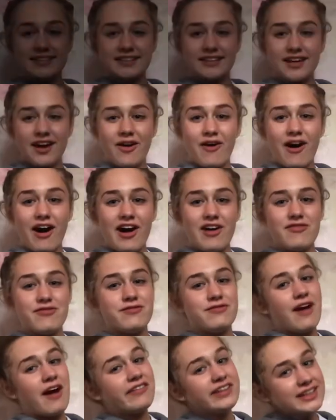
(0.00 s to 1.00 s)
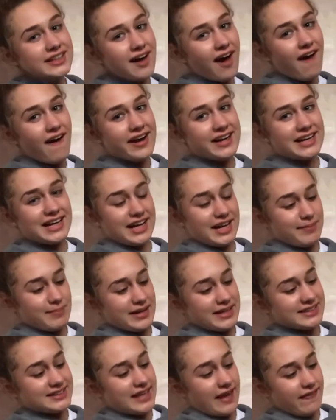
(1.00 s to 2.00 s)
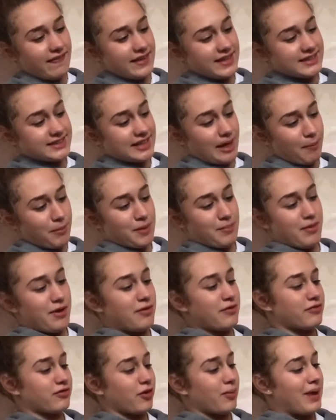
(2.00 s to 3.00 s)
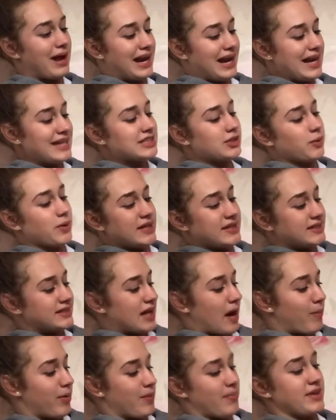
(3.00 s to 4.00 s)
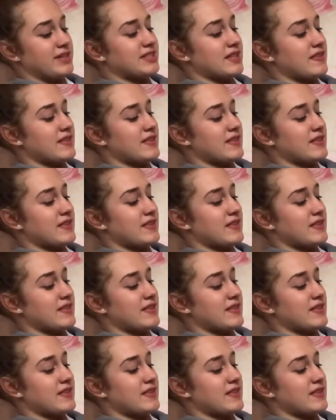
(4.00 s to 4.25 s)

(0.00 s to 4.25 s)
So I've very kindly been sent this supplement from Elite Equine Supplements,